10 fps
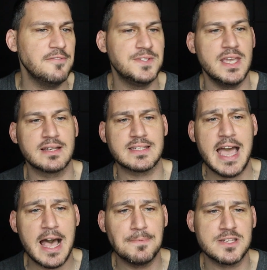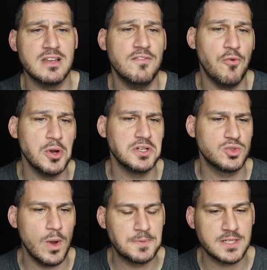FTX apps and avoid
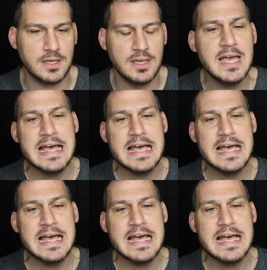its website.